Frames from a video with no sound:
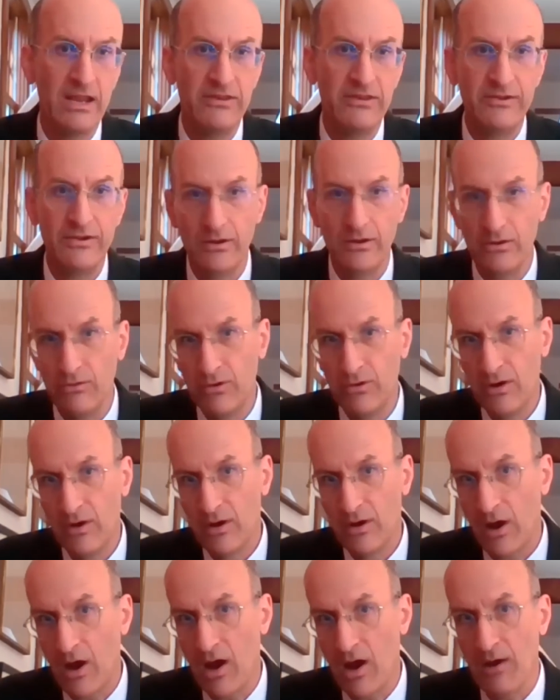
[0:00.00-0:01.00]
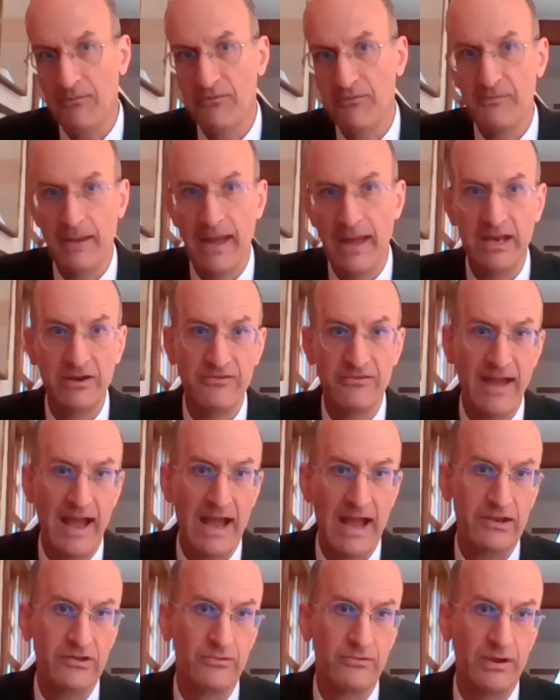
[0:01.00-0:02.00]
into arms
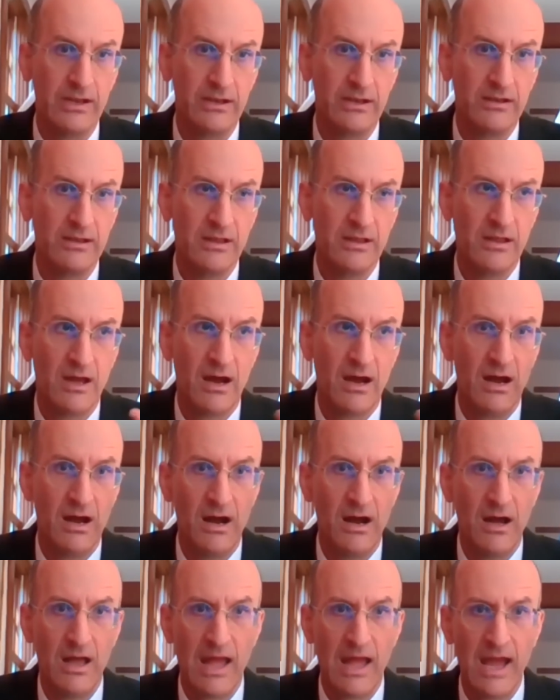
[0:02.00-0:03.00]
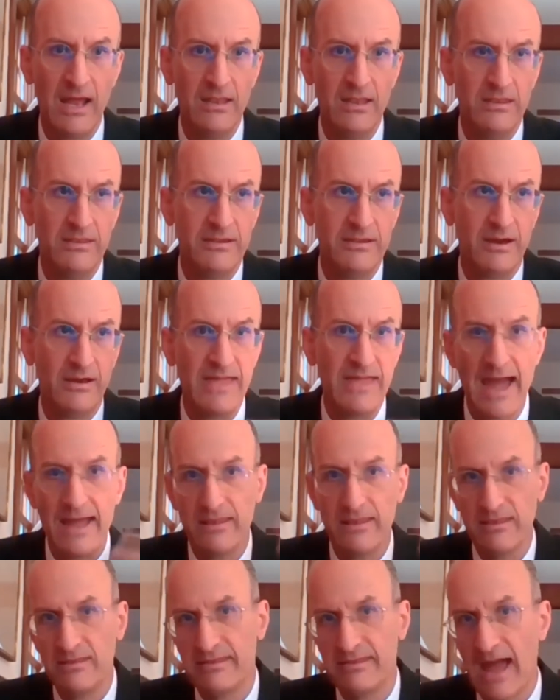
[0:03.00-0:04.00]
manufacturing, and
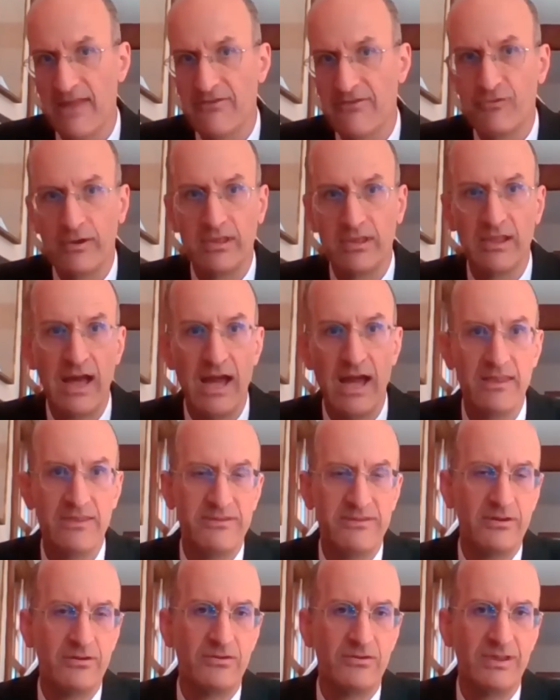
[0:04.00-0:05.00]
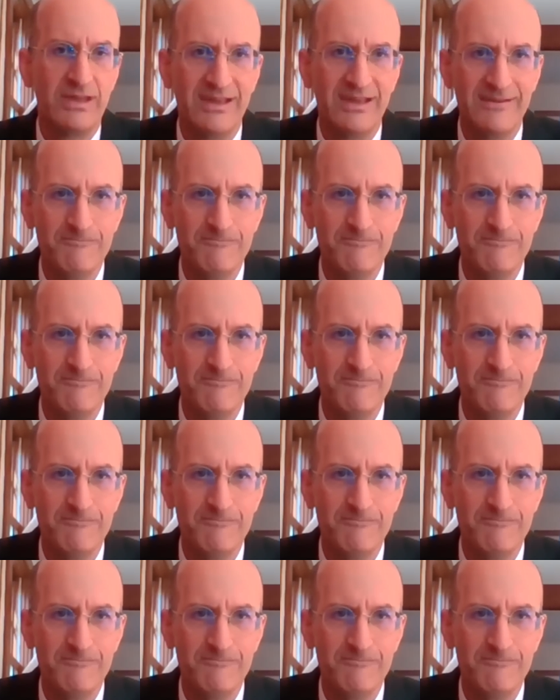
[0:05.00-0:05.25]
that's what led to